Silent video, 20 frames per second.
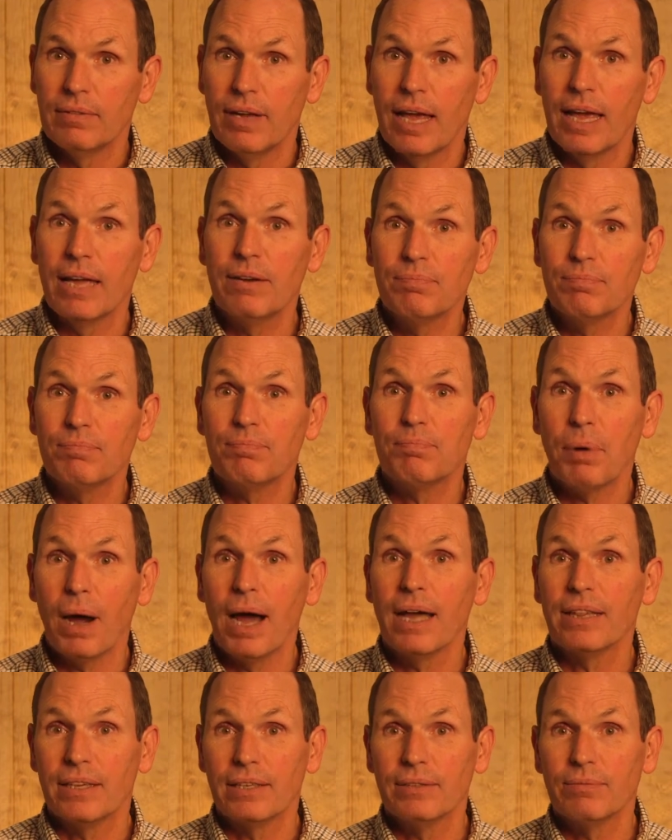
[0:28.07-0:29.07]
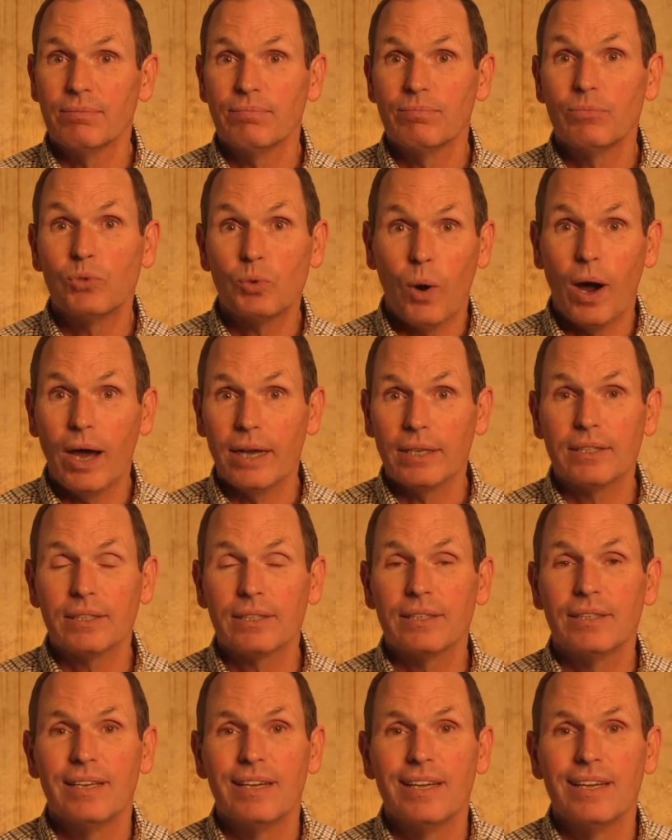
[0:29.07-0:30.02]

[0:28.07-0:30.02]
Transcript: and Pilate twice.